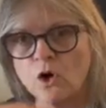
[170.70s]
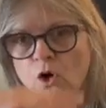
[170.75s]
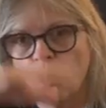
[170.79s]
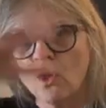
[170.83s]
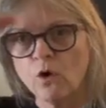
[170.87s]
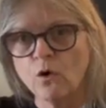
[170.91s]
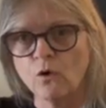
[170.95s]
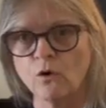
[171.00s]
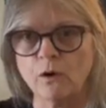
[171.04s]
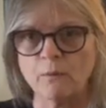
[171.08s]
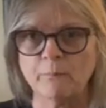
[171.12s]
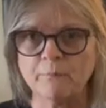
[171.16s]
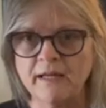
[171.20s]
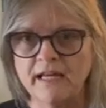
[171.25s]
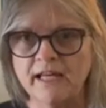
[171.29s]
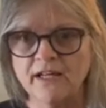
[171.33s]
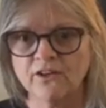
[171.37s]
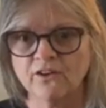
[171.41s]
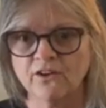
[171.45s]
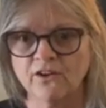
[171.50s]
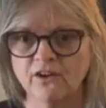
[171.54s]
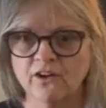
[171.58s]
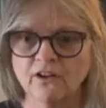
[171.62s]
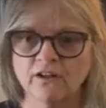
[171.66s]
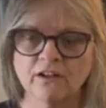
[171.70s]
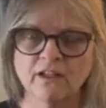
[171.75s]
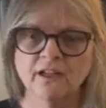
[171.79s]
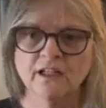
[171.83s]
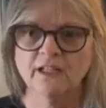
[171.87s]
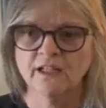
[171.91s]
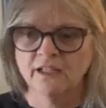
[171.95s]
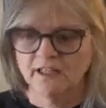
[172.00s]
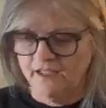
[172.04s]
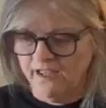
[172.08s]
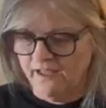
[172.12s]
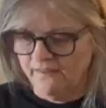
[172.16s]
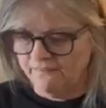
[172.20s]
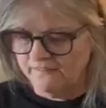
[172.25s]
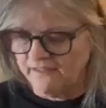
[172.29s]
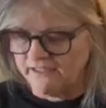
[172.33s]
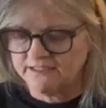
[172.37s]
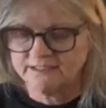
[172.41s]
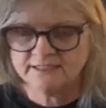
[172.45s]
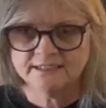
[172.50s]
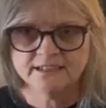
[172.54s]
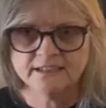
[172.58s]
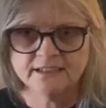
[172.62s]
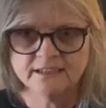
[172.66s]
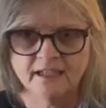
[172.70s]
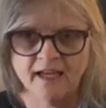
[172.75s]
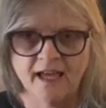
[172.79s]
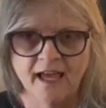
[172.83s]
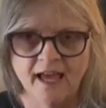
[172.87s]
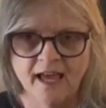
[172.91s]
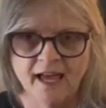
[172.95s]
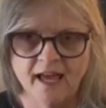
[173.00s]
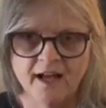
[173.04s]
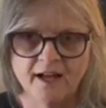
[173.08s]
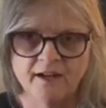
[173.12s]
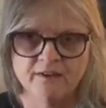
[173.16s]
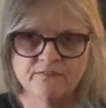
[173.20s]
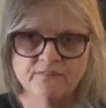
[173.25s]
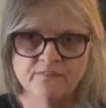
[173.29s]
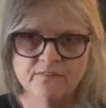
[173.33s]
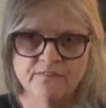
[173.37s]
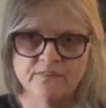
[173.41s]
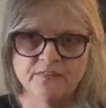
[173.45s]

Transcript: or a banner. They still have